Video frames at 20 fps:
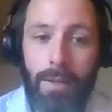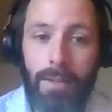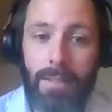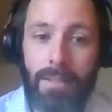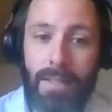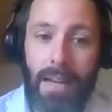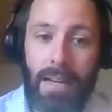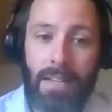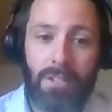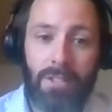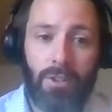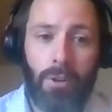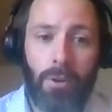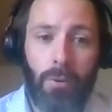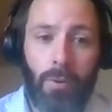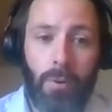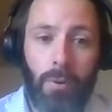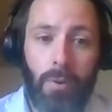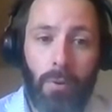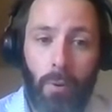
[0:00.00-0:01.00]
Disaster
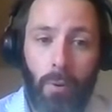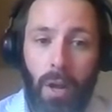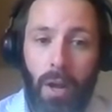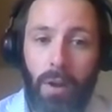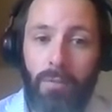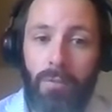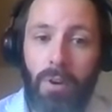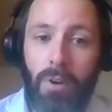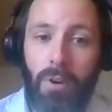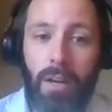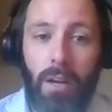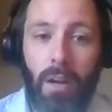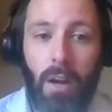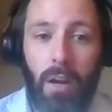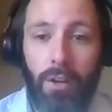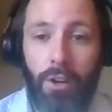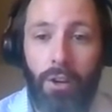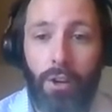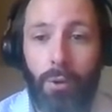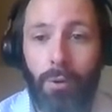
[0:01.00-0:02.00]
and recovery and
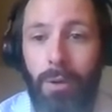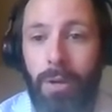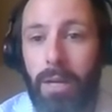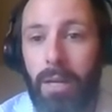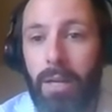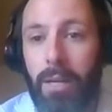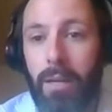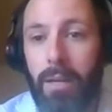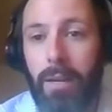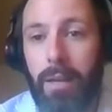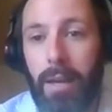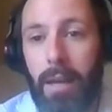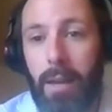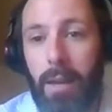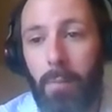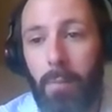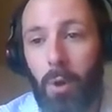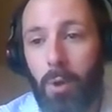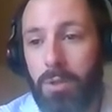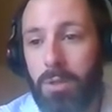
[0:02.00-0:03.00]
continuity.
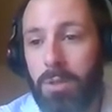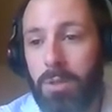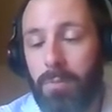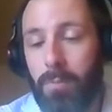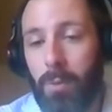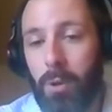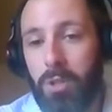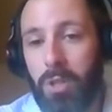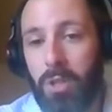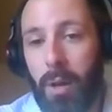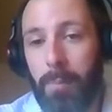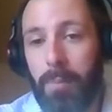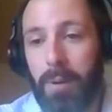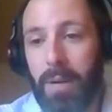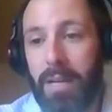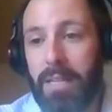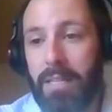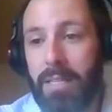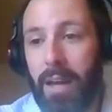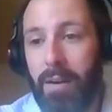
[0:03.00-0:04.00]
Again, most
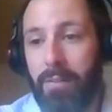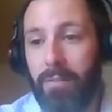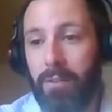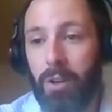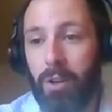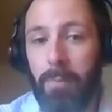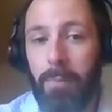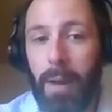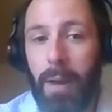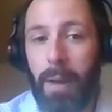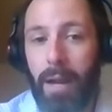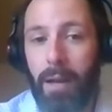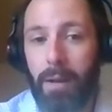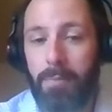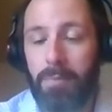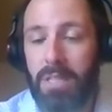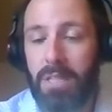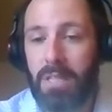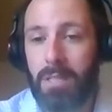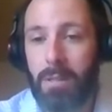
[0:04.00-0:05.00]
companies have a good
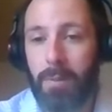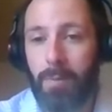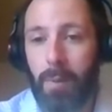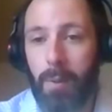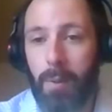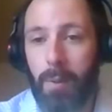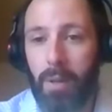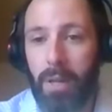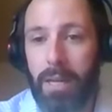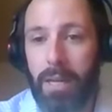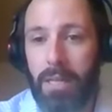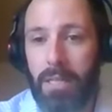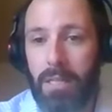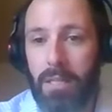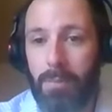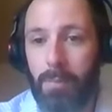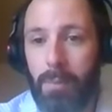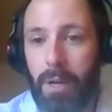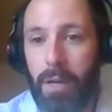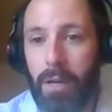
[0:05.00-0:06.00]
backup system in
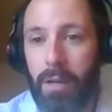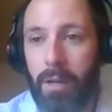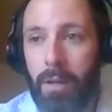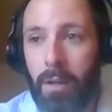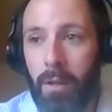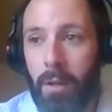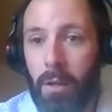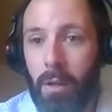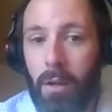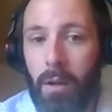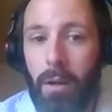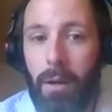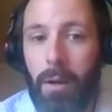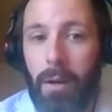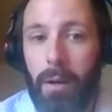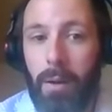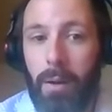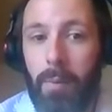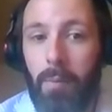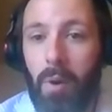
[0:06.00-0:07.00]
place, but
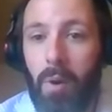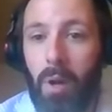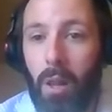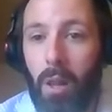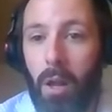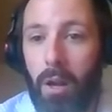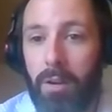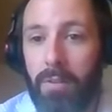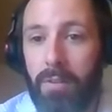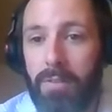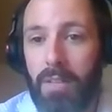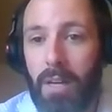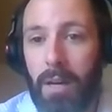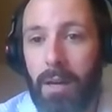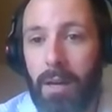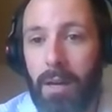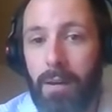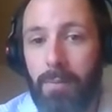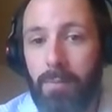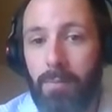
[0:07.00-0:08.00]
a lot of
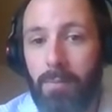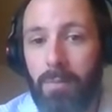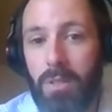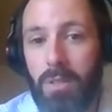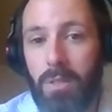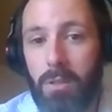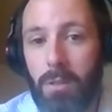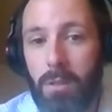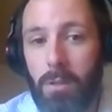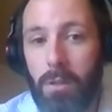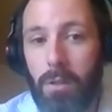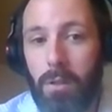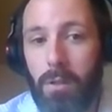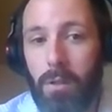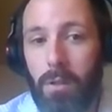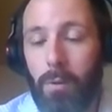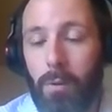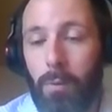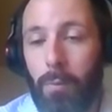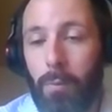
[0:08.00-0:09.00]
times
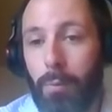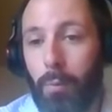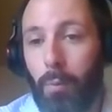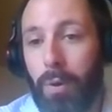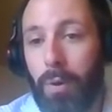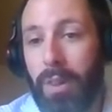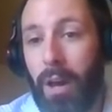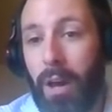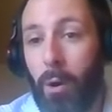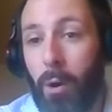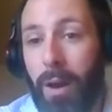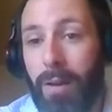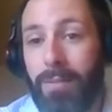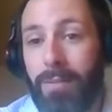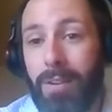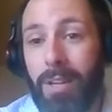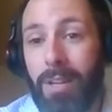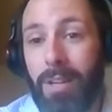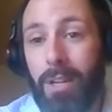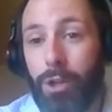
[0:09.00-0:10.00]
without
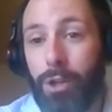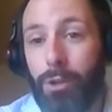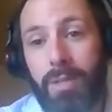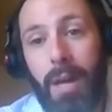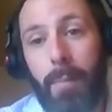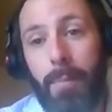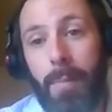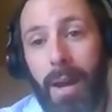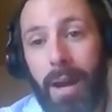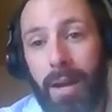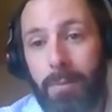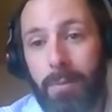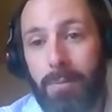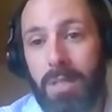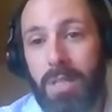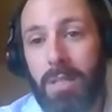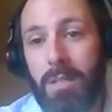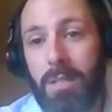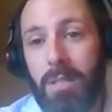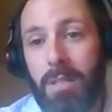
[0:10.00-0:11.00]
having to use that
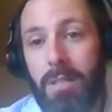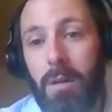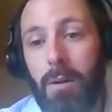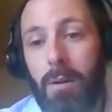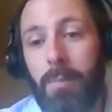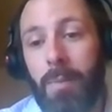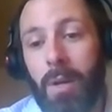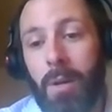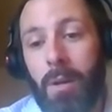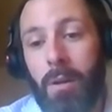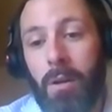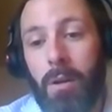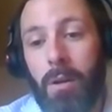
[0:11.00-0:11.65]
backup system,